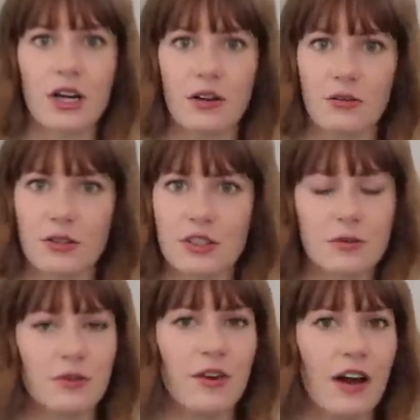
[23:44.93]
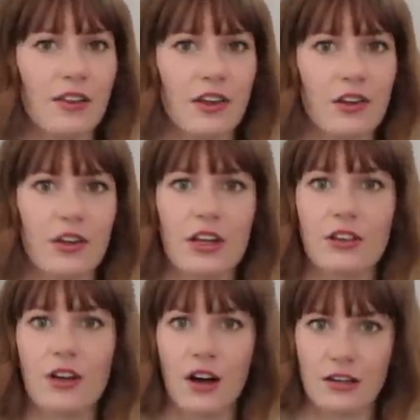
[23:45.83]
I wish I would have gotten that a
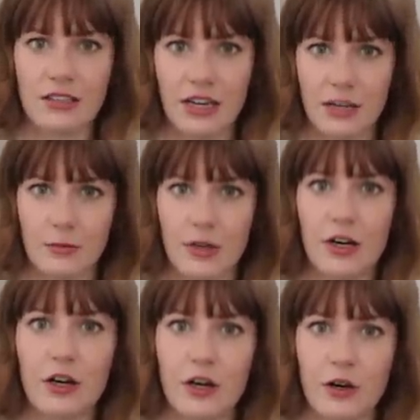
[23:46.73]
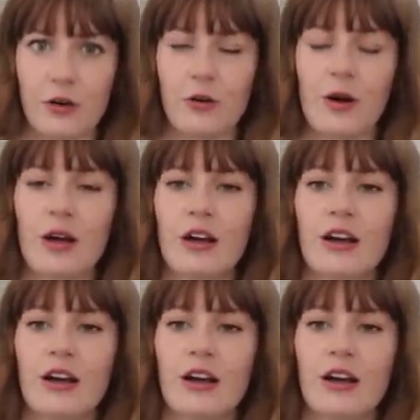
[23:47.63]
long time ago.